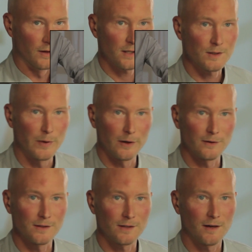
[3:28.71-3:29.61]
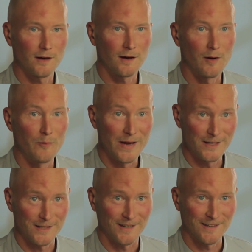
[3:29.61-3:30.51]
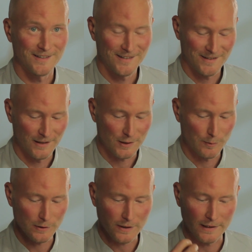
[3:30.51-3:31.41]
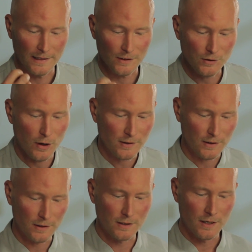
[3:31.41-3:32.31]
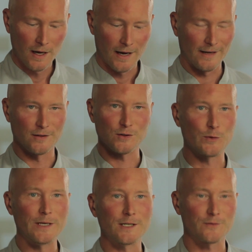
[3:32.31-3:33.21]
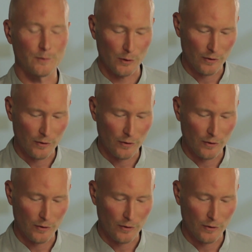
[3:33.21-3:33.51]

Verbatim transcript: This smells amazing. It smells like that sausage. I get the sweetness from the